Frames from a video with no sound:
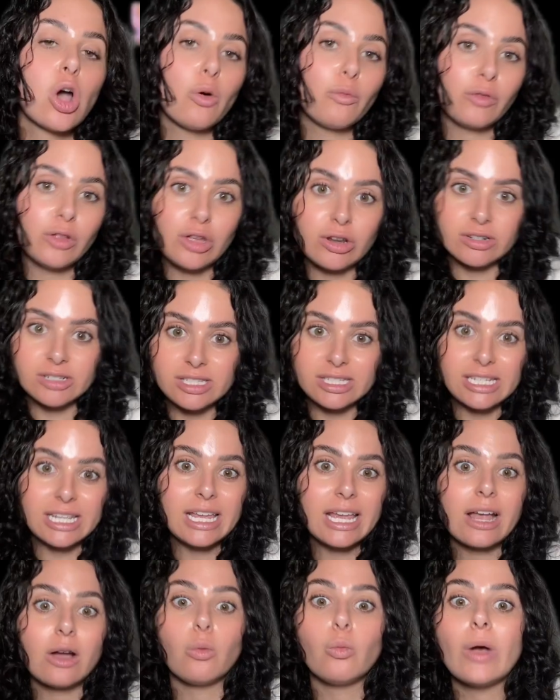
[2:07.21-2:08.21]
Hopefully you're
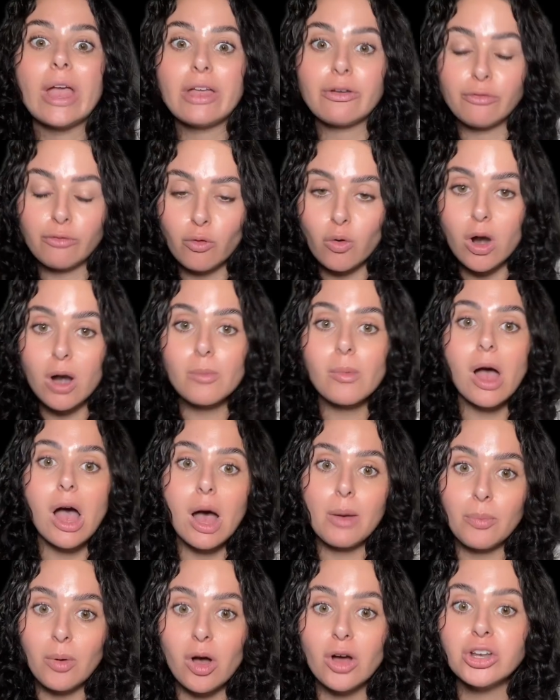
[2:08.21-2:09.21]
seeing a waveform
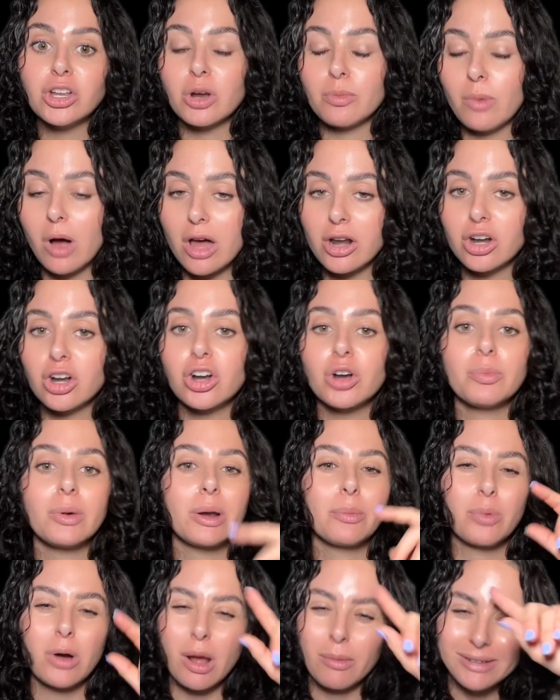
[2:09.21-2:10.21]
up on your monitor,
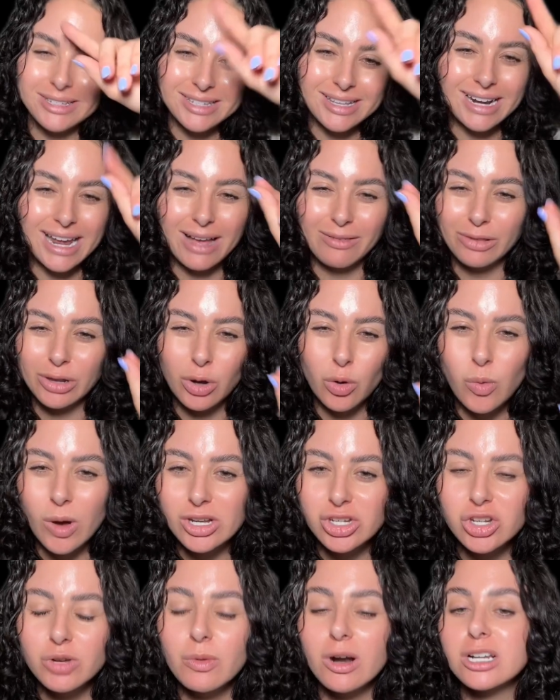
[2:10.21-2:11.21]
but it probably is gonna have little
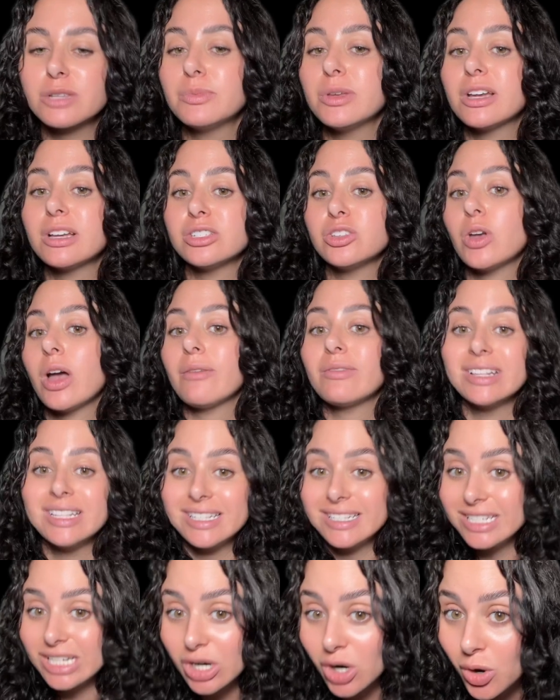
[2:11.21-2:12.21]
question marks because you
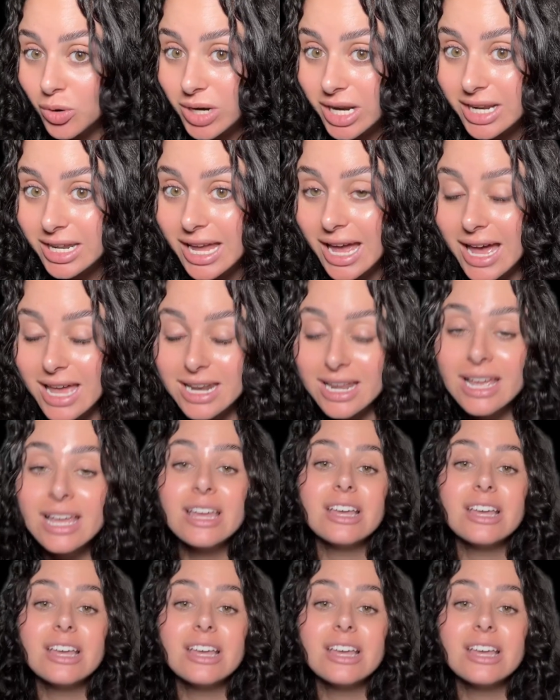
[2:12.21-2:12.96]
haven't zeroed it yet.